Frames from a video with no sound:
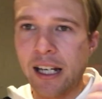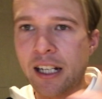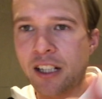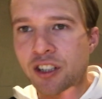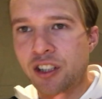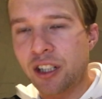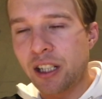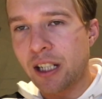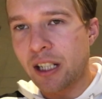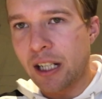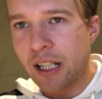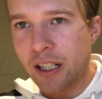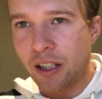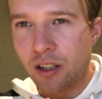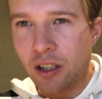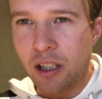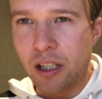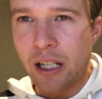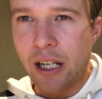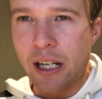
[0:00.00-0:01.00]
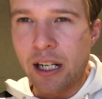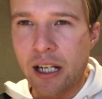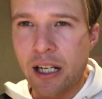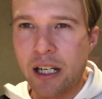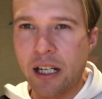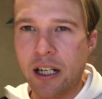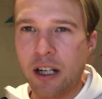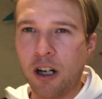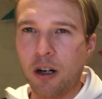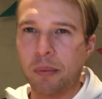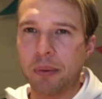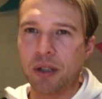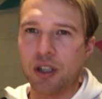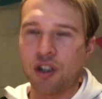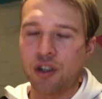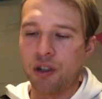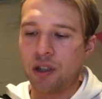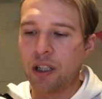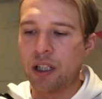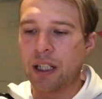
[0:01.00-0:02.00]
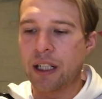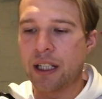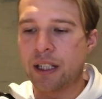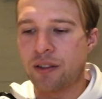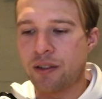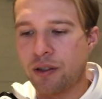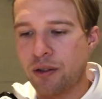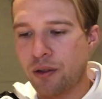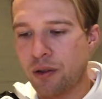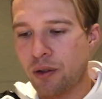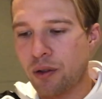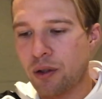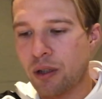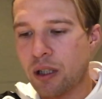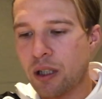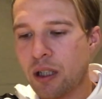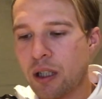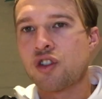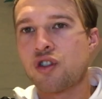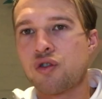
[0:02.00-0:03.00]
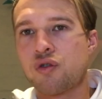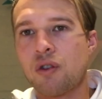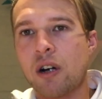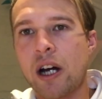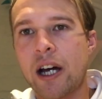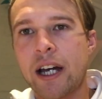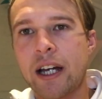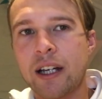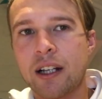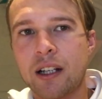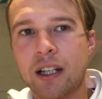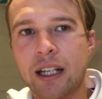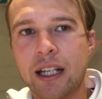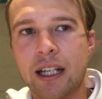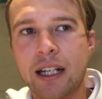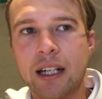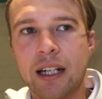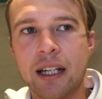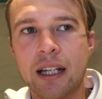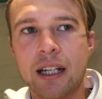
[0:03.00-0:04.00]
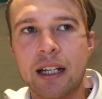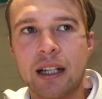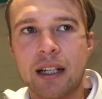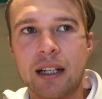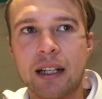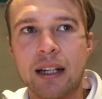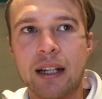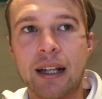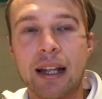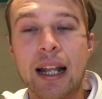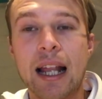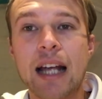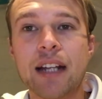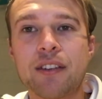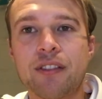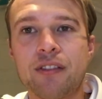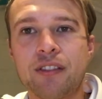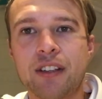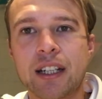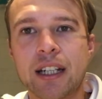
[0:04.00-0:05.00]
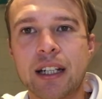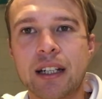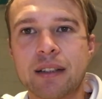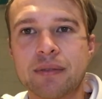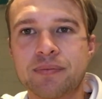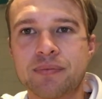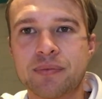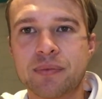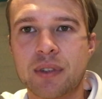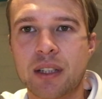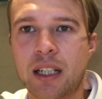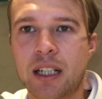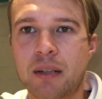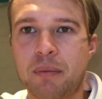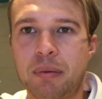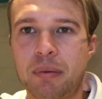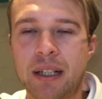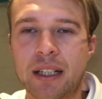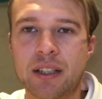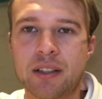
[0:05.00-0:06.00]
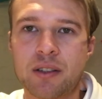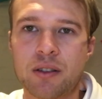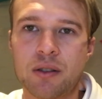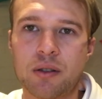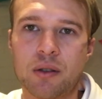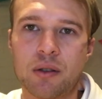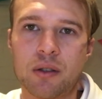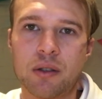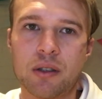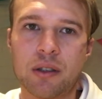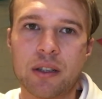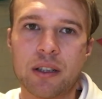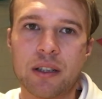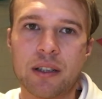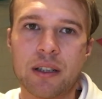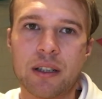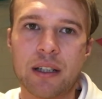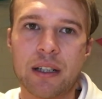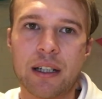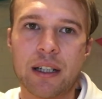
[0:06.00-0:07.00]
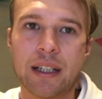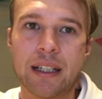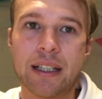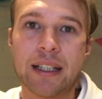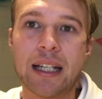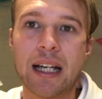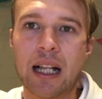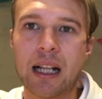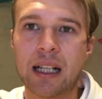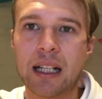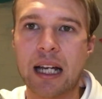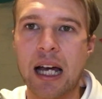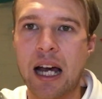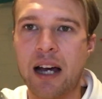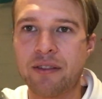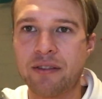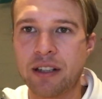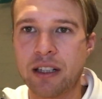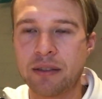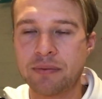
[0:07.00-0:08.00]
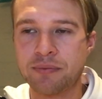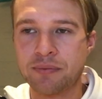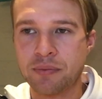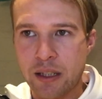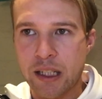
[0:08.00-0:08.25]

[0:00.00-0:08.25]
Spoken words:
actually I got an opportunity to trial in Latvia in a place called Jelgava.